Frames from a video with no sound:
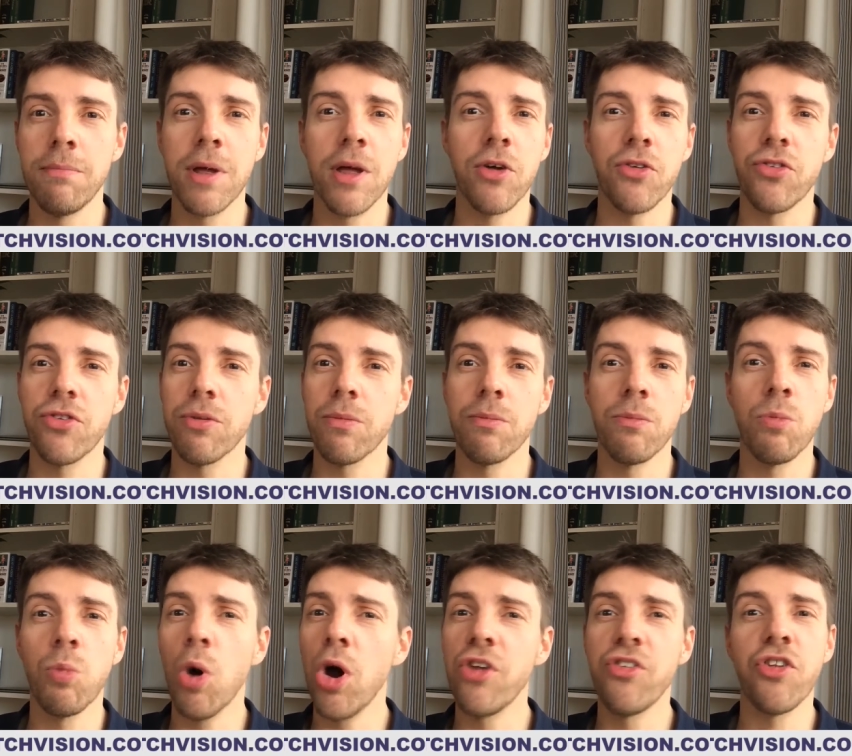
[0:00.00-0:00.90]
Because
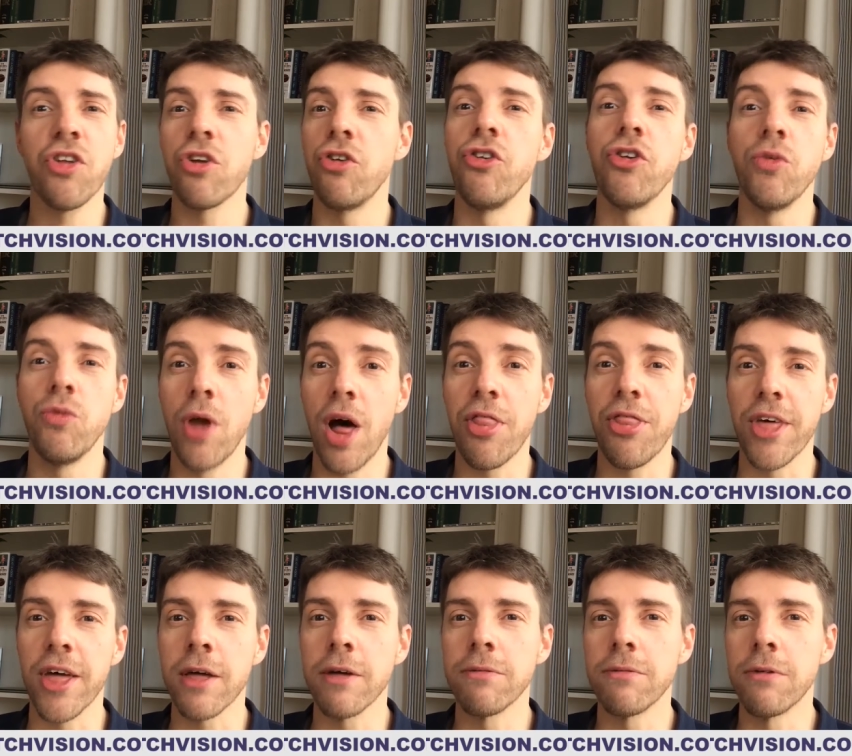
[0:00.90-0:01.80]
words can do
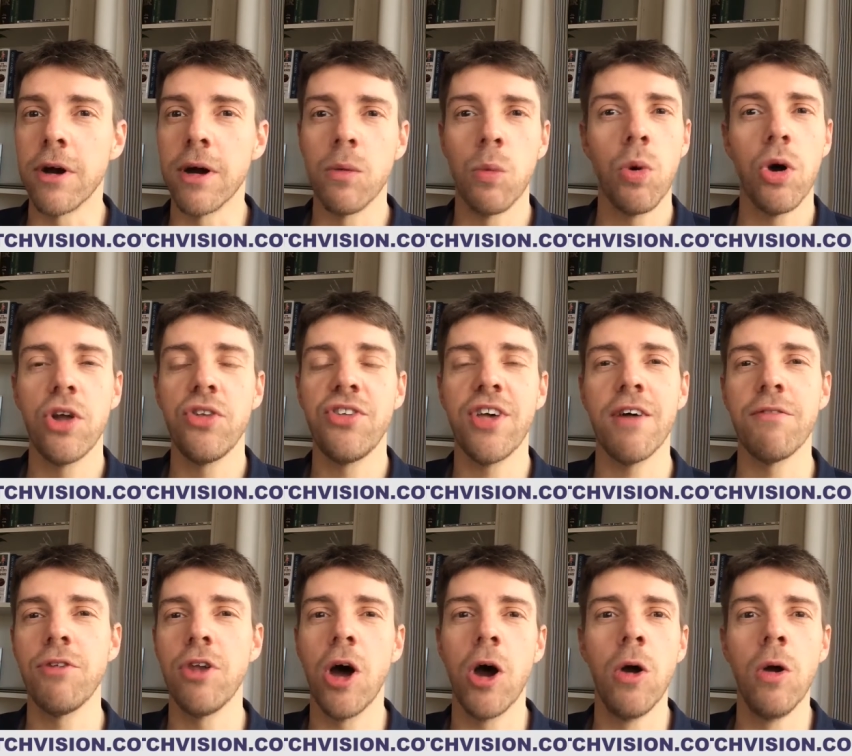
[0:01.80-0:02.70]
nothing, right? Words
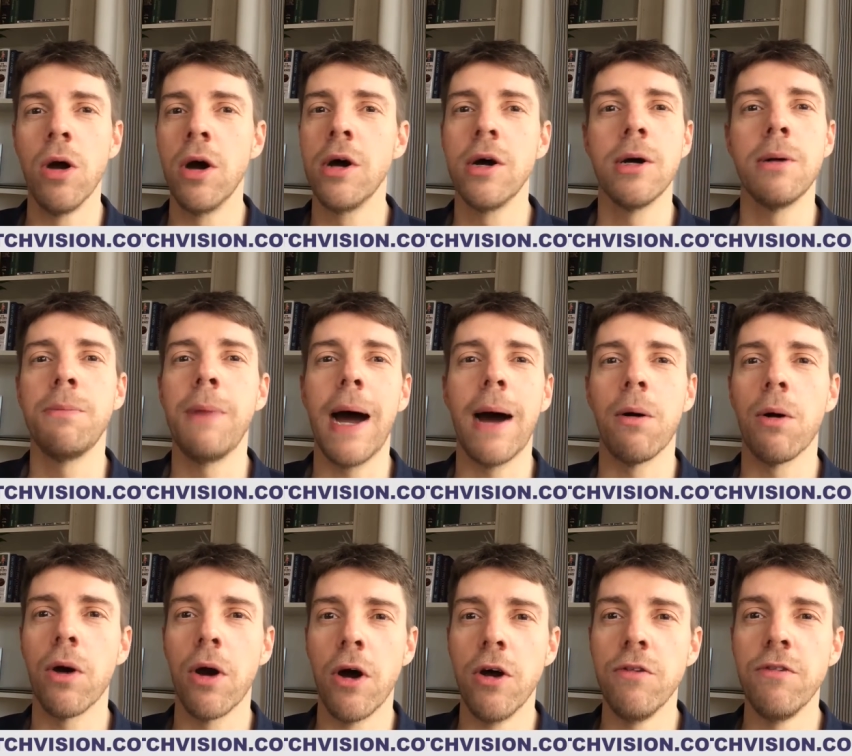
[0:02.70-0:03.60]
have no
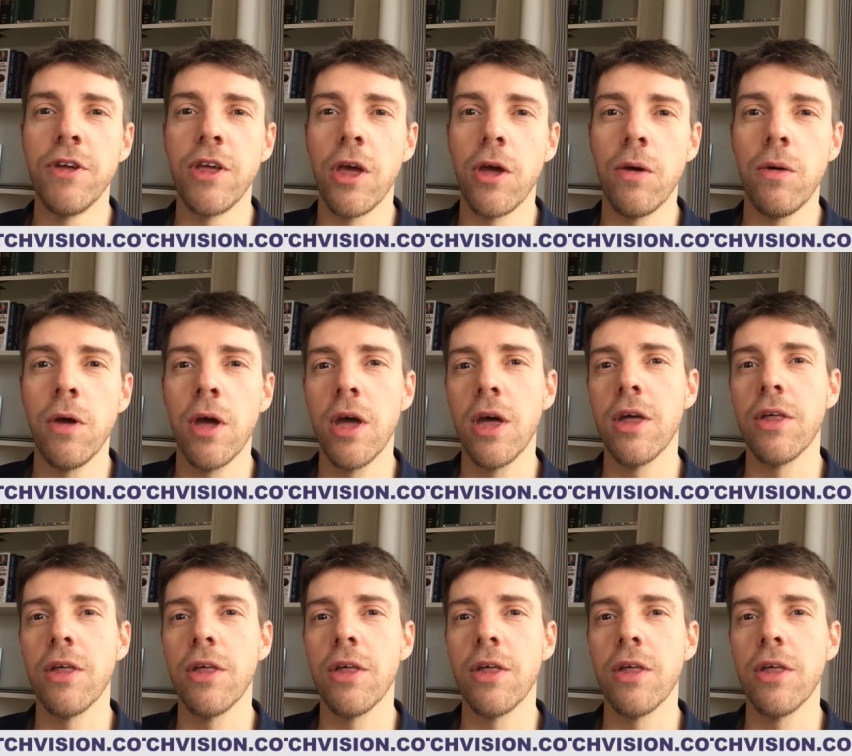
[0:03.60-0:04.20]
power over you.